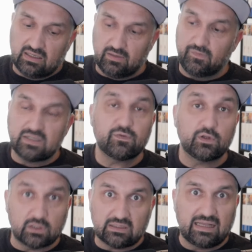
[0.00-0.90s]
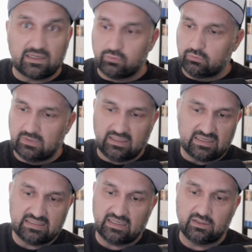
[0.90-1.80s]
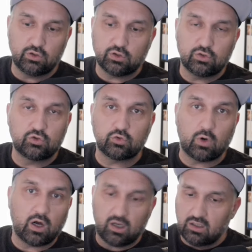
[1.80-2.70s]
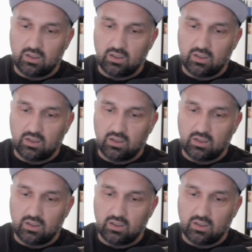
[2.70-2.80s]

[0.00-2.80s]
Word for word: If it's for the classroom, like I said, you could draw